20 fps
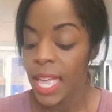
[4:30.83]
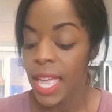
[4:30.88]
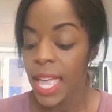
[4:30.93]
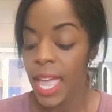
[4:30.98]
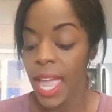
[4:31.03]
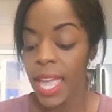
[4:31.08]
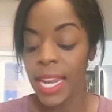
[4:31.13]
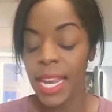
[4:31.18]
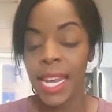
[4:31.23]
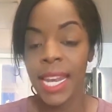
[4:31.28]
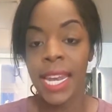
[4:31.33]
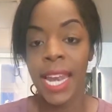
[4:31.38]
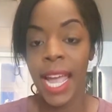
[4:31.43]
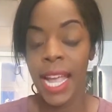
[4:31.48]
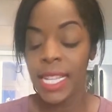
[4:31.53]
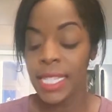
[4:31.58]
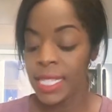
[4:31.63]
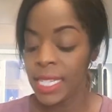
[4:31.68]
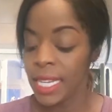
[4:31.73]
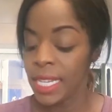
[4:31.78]
And in
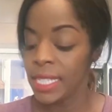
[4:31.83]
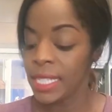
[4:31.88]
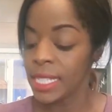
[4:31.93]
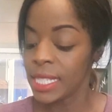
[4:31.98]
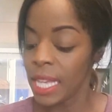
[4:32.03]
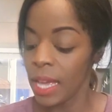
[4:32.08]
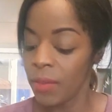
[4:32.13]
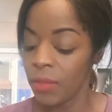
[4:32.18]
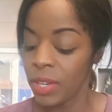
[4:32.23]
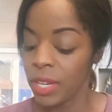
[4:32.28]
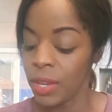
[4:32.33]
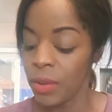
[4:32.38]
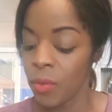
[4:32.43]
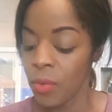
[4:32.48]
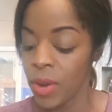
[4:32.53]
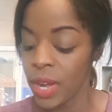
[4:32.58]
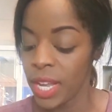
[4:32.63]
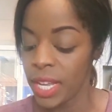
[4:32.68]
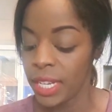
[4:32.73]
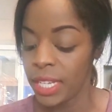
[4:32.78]

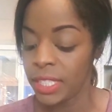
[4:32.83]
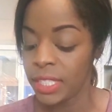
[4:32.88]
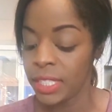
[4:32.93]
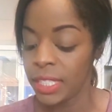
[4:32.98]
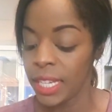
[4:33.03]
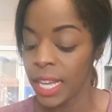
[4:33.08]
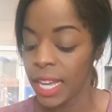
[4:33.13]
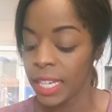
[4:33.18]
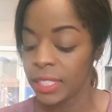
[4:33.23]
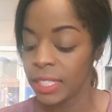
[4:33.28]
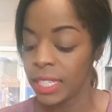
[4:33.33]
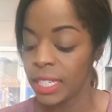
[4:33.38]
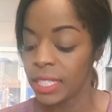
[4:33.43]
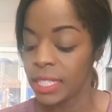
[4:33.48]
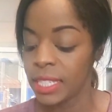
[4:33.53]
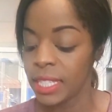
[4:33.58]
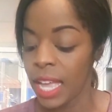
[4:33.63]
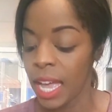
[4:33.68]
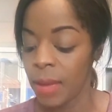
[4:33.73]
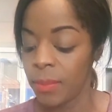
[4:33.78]
1971, she actually
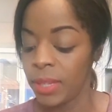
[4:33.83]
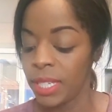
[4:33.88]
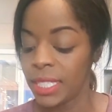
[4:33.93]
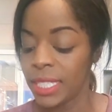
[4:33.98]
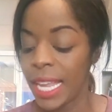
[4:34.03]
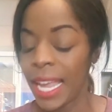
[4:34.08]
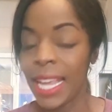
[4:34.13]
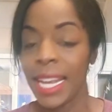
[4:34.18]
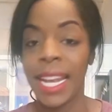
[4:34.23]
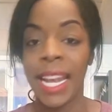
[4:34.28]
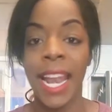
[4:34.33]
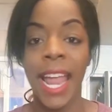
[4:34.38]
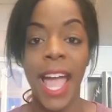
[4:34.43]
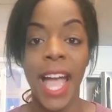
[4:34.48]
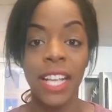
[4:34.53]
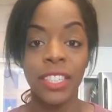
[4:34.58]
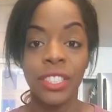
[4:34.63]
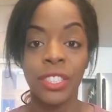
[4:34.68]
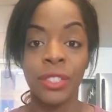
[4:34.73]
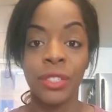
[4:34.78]
established a
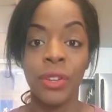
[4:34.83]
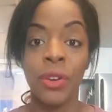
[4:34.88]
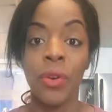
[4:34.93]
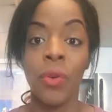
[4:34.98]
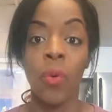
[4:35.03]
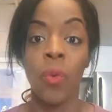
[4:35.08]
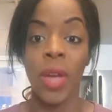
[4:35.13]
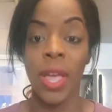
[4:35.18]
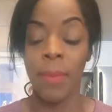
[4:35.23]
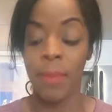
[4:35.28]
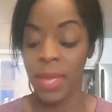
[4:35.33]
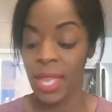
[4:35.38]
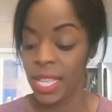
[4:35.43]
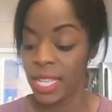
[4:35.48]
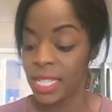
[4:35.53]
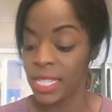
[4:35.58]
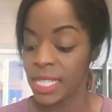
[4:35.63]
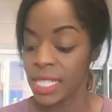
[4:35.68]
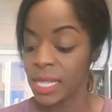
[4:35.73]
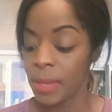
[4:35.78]
national
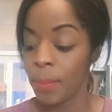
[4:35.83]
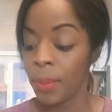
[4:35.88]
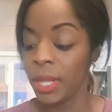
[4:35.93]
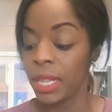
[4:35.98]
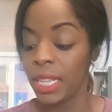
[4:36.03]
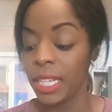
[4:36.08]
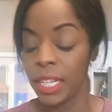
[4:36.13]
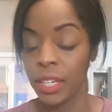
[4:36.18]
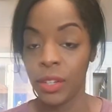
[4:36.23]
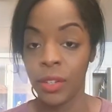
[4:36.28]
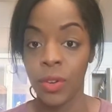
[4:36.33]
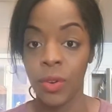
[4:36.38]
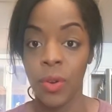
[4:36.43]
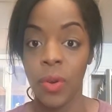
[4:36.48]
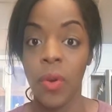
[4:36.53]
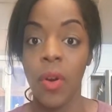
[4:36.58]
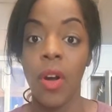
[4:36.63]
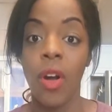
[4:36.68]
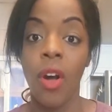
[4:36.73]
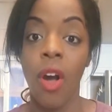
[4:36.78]
women's
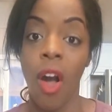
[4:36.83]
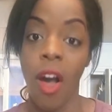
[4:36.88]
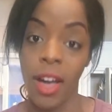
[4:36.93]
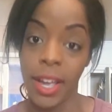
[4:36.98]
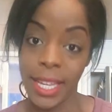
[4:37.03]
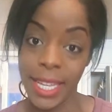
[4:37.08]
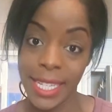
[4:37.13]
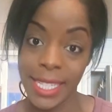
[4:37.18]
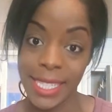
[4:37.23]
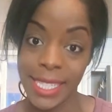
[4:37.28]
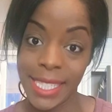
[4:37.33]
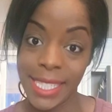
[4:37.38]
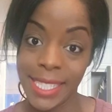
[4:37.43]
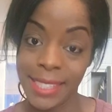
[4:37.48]
political caucus.